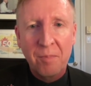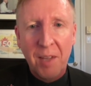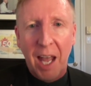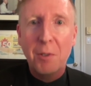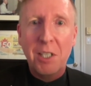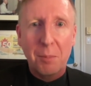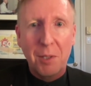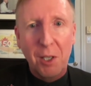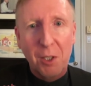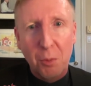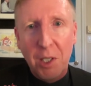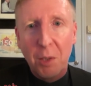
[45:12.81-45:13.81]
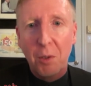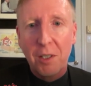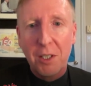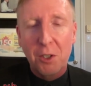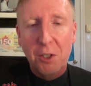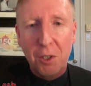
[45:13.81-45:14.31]
I was up there 21
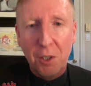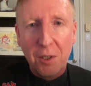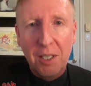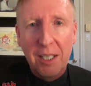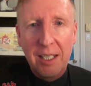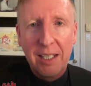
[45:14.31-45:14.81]
years ago,